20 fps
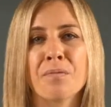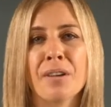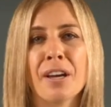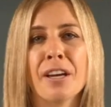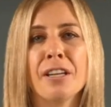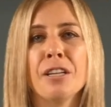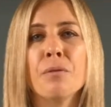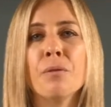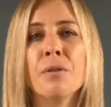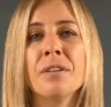
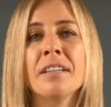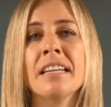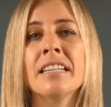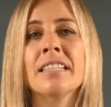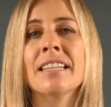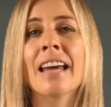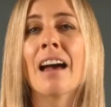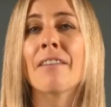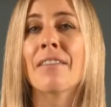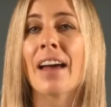and you will need
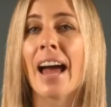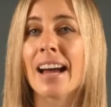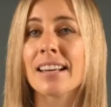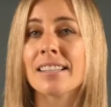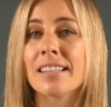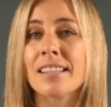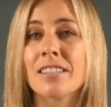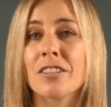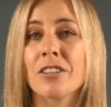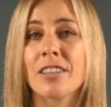to have
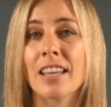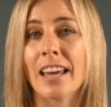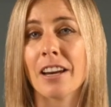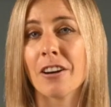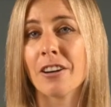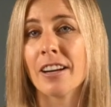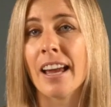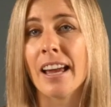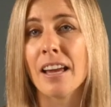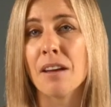access to the
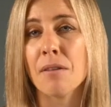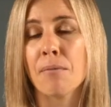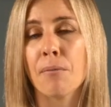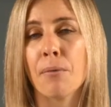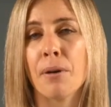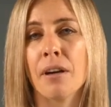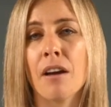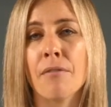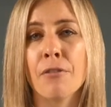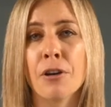internet
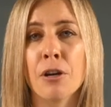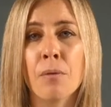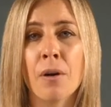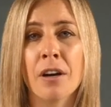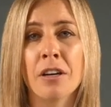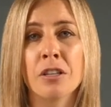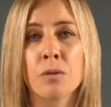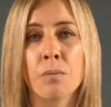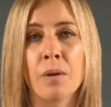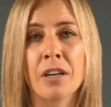whenever you
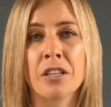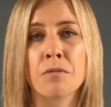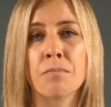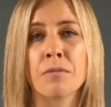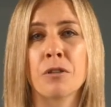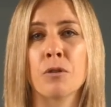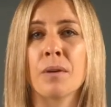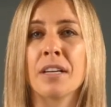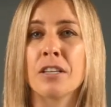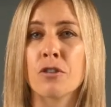want to switch
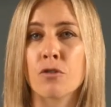between